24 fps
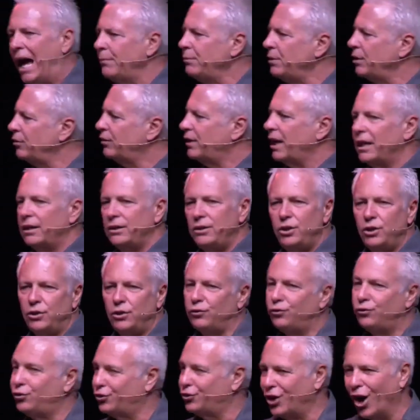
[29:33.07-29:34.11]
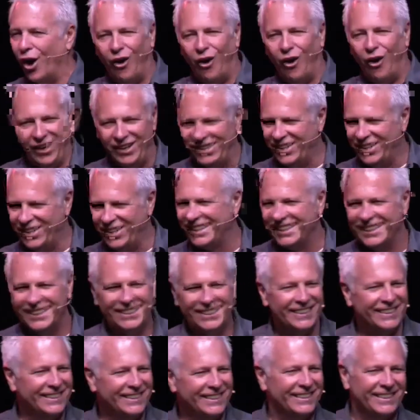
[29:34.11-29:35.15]
just telling you to start.
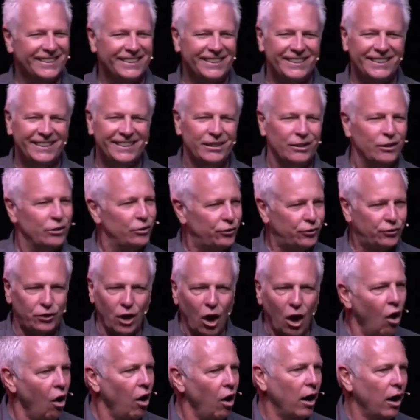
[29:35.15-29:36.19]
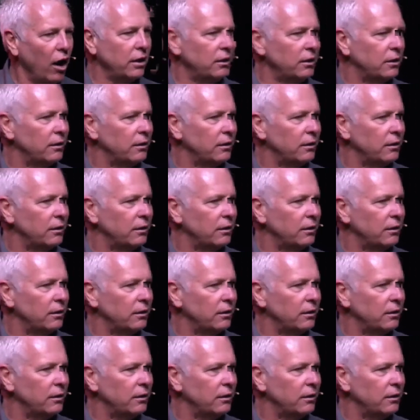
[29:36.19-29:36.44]
Start.